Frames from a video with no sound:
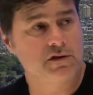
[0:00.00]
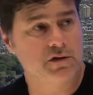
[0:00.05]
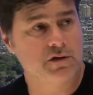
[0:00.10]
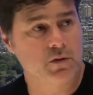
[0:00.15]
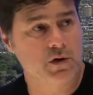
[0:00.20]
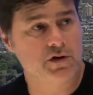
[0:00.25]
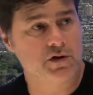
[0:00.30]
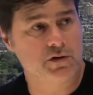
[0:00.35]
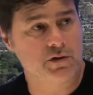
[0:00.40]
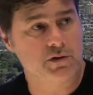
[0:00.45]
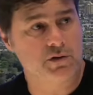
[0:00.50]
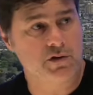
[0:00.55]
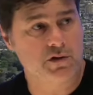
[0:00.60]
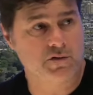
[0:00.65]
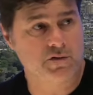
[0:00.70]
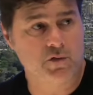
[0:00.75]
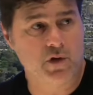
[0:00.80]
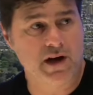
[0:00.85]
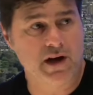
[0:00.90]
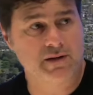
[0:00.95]
situation. Yeah.
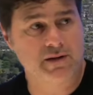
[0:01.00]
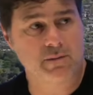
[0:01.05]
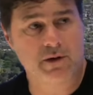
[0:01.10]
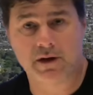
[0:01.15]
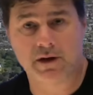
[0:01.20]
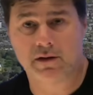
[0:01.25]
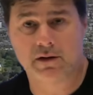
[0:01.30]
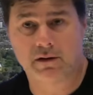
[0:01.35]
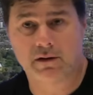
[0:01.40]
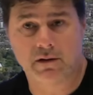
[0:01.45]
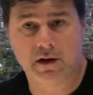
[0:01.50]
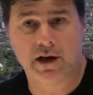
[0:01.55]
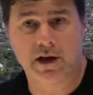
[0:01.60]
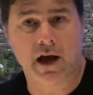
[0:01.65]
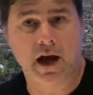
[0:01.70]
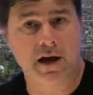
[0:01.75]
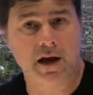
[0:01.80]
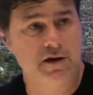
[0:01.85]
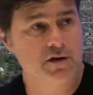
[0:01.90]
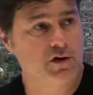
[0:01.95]
If you ask me,
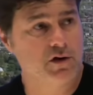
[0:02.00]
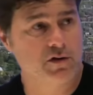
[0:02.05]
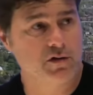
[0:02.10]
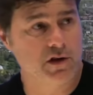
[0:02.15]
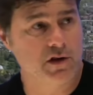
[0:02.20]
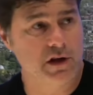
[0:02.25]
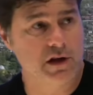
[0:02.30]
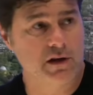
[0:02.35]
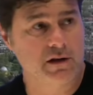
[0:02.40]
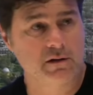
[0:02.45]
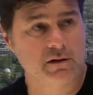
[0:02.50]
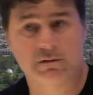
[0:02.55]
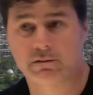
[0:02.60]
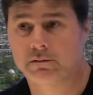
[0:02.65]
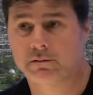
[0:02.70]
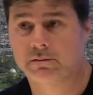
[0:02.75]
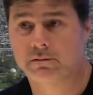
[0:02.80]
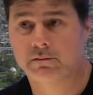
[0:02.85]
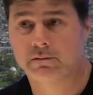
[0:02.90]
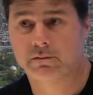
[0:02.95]
I'm not
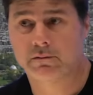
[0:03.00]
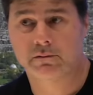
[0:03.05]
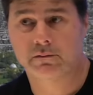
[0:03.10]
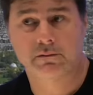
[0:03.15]
killing.